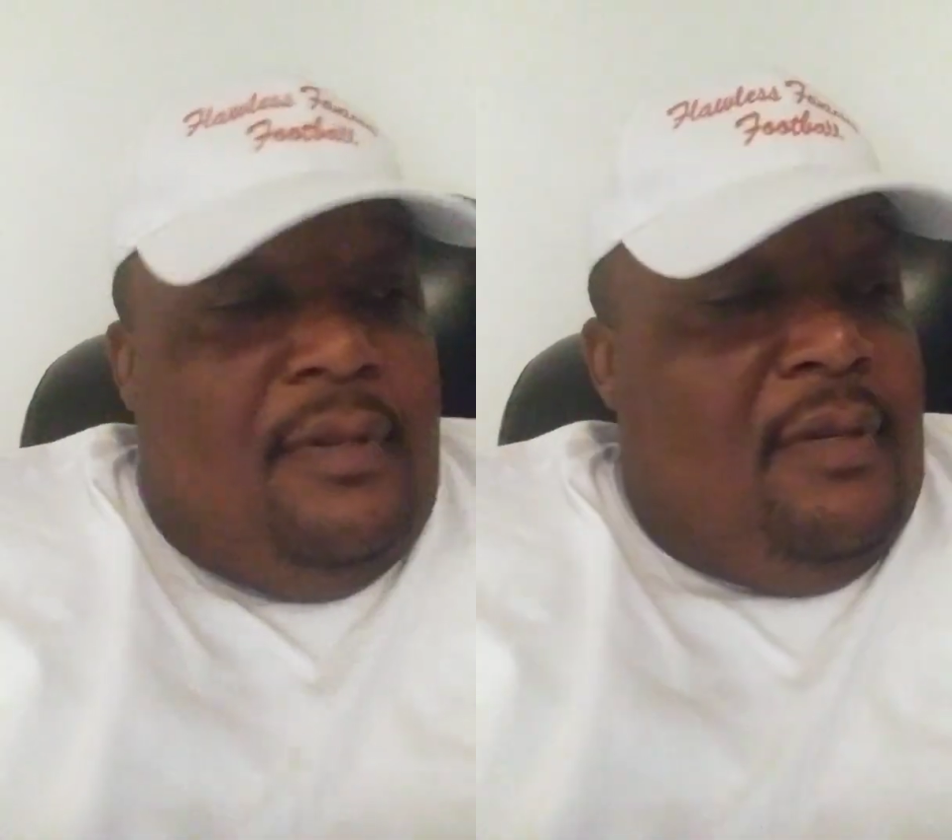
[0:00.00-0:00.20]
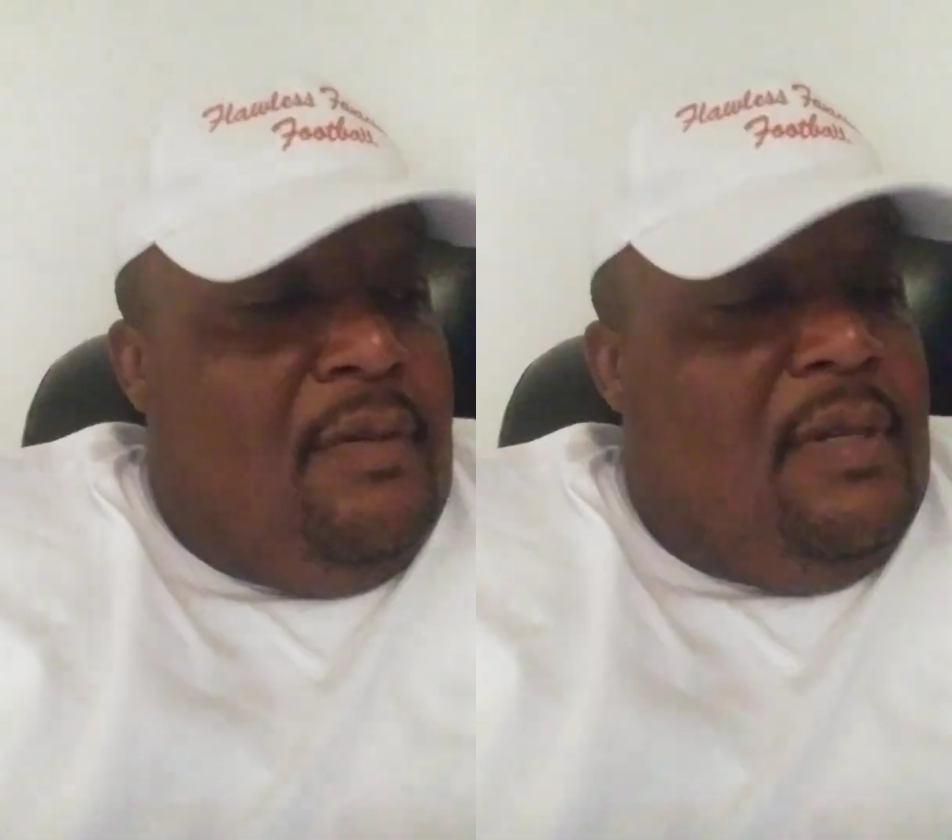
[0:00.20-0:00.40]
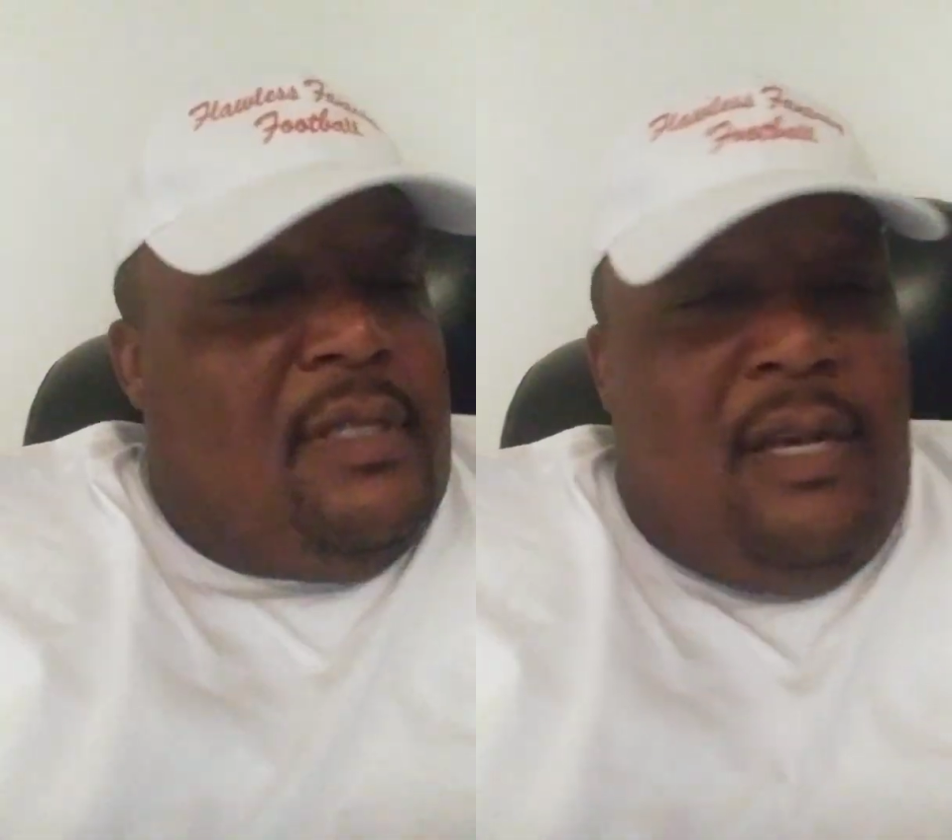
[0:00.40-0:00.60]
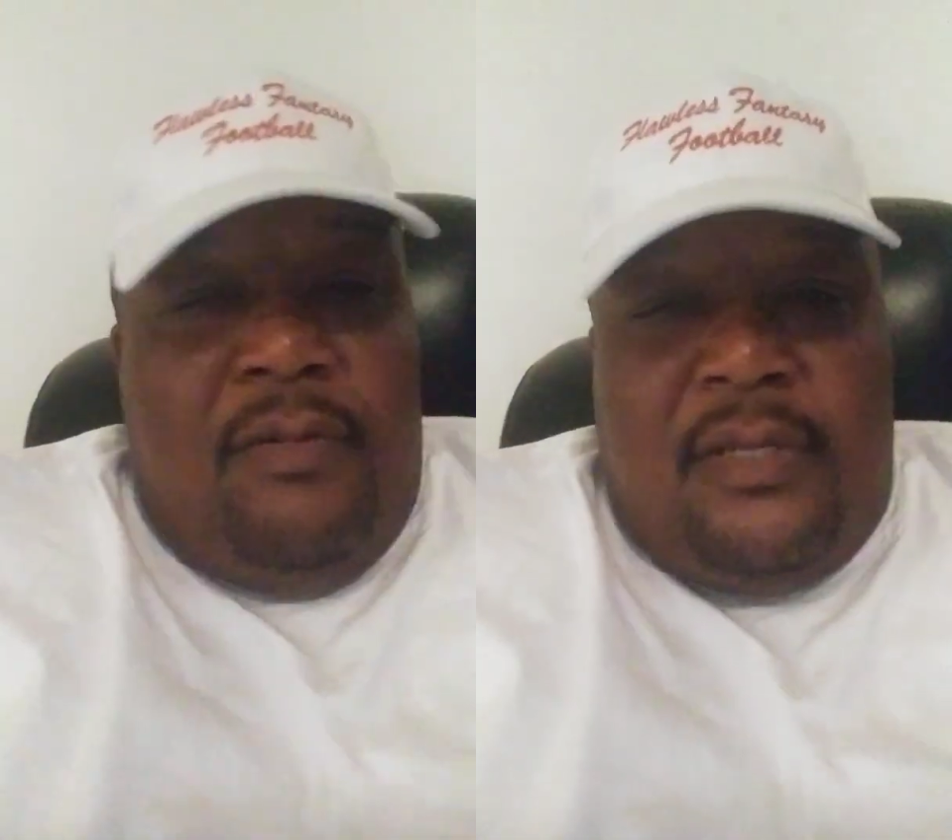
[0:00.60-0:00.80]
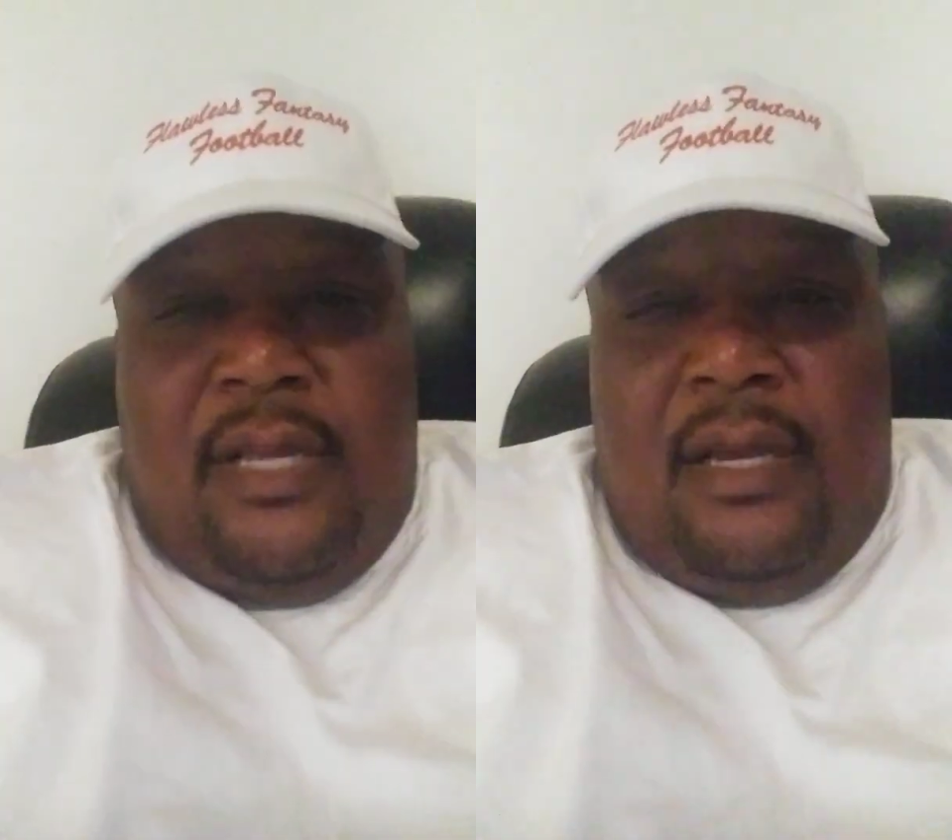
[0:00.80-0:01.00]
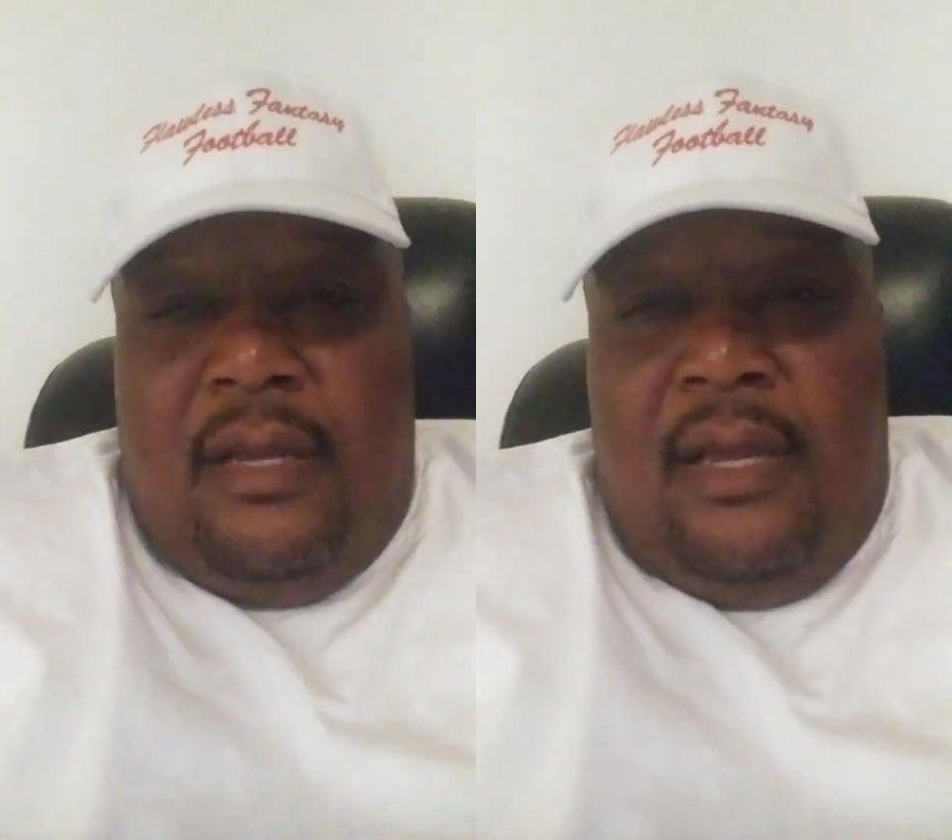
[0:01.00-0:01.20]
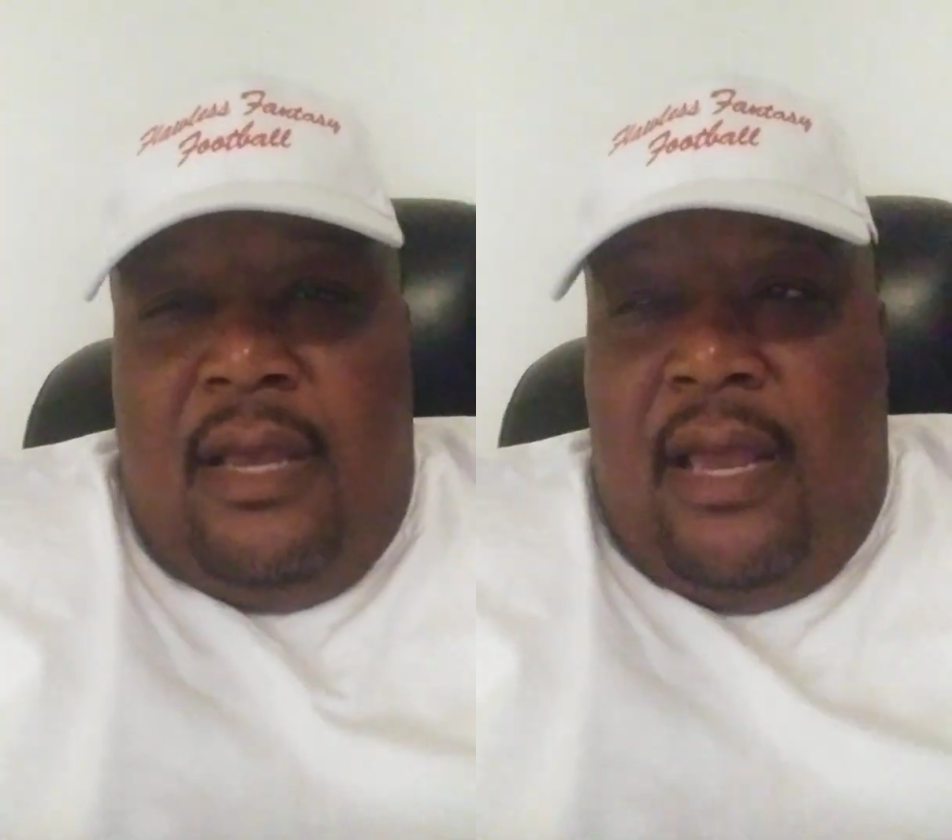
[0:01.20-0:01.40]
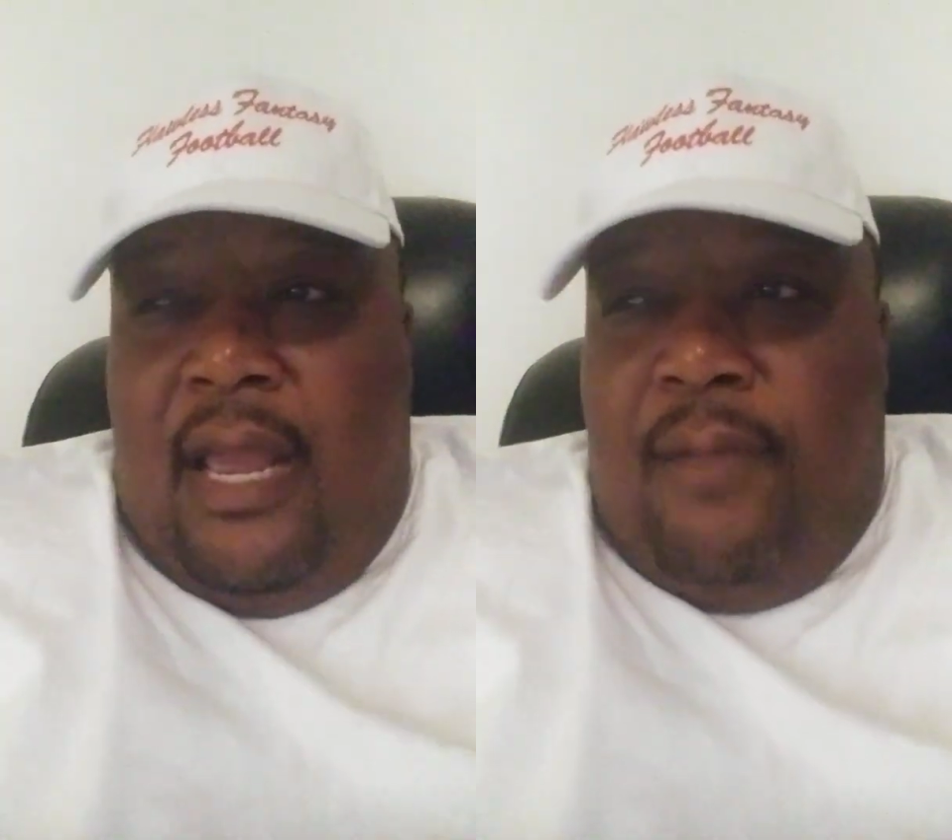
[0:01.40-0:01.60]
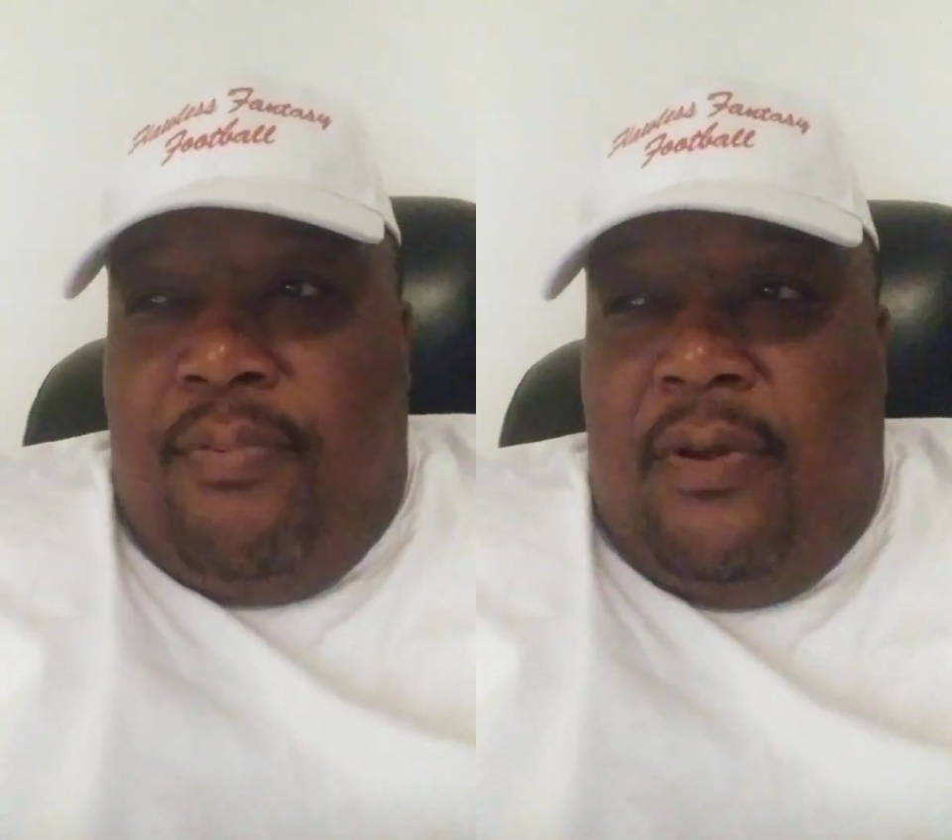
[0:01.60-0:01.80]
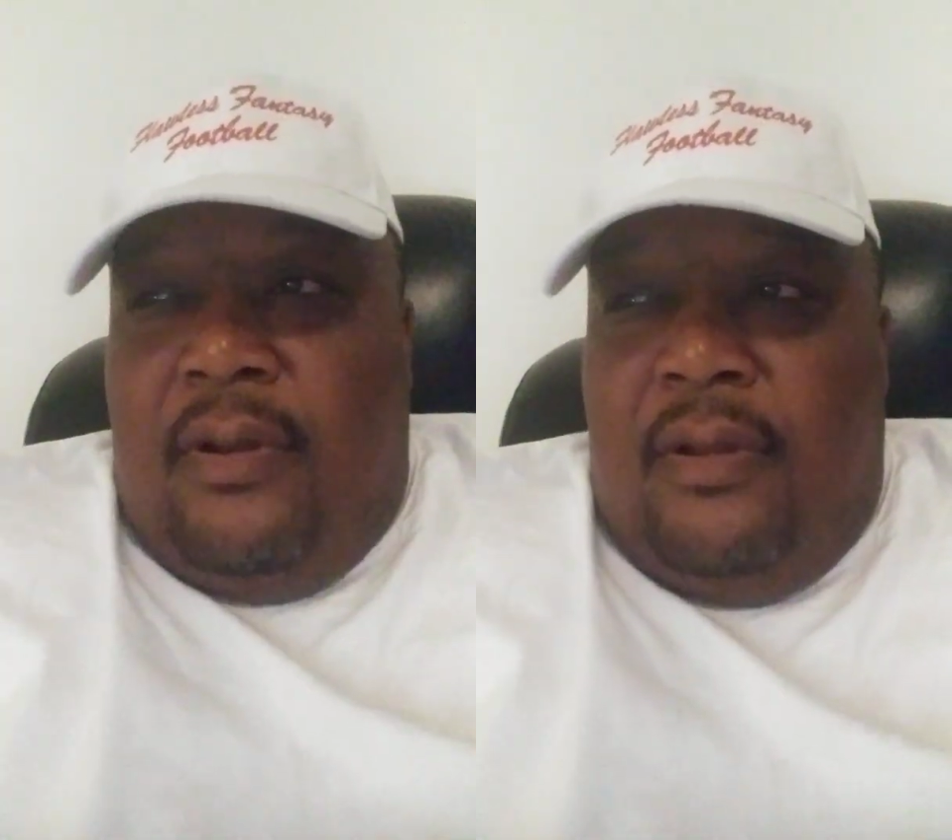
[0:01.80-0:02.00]
was that
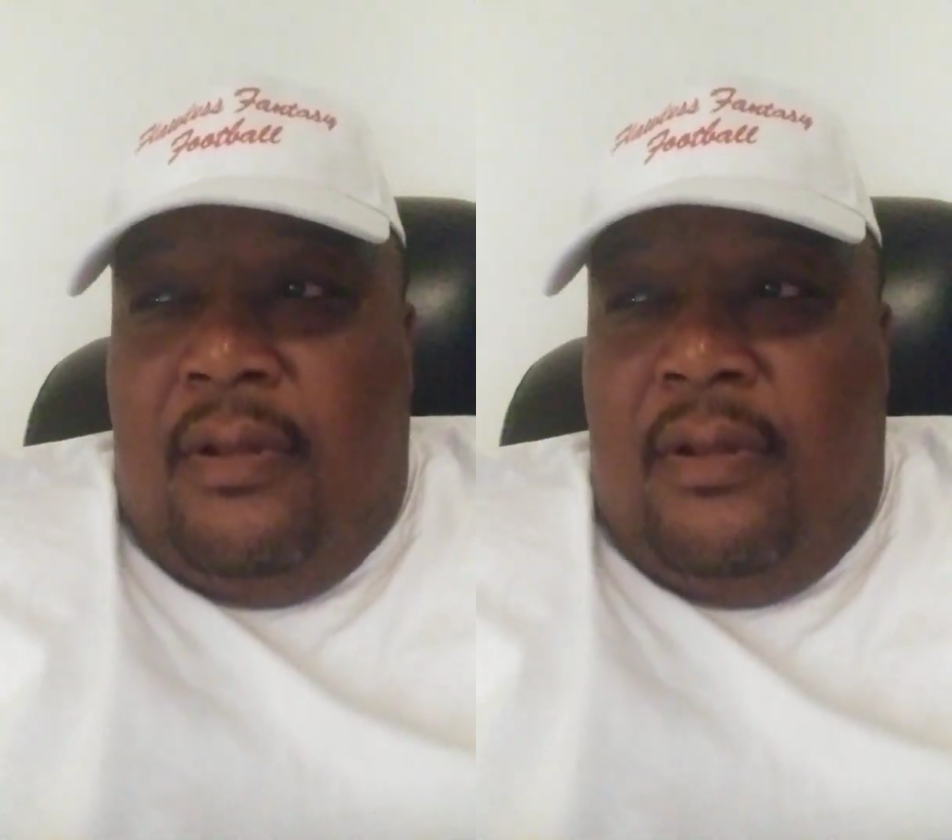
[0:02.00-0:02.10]
apron